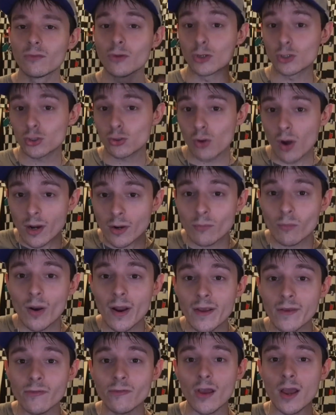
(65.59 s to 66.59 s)
The truck
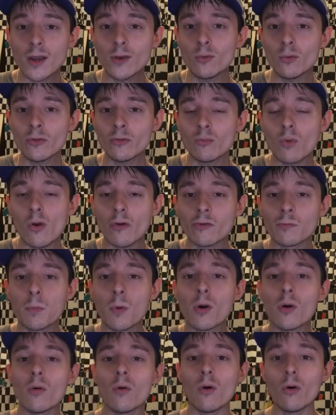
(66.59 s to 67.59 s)
race at North
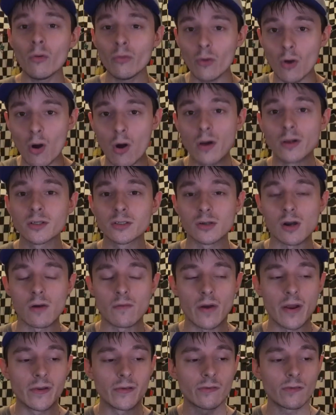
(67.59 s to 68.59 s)
Wilkesboro or the All-Star
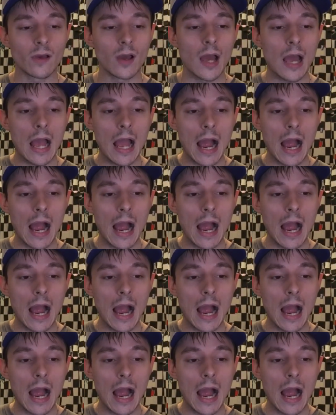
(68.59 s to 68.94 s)
race?